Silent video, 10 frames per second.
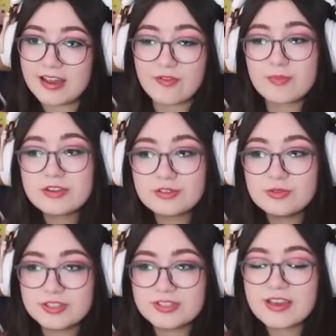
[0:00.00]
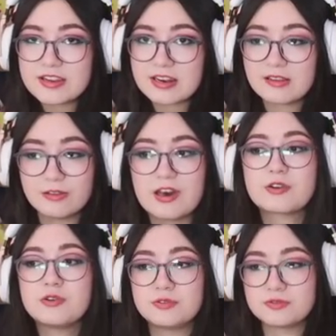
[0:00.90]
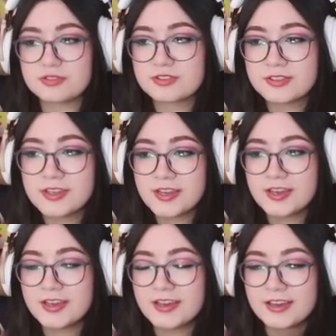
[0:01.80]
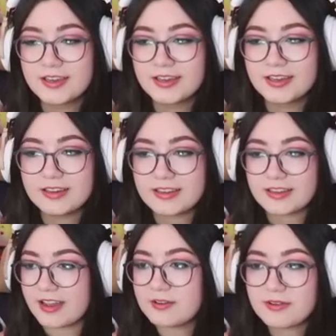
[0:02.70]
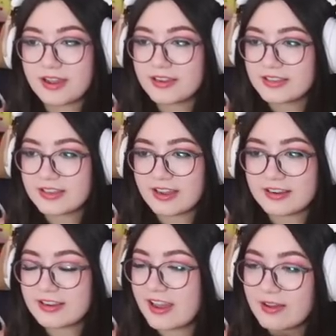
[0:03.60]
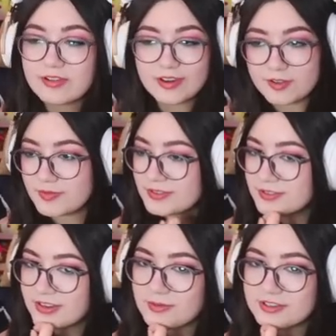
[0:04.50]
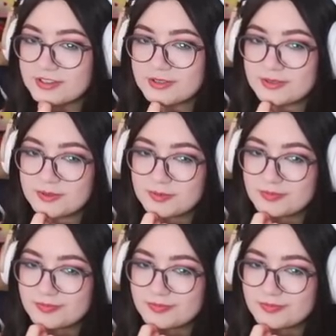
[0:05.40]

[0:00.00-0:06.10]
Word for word: If I'm gonna do Disney, I need a lot of codes. I don't I I, I have like other builds that I wanna do.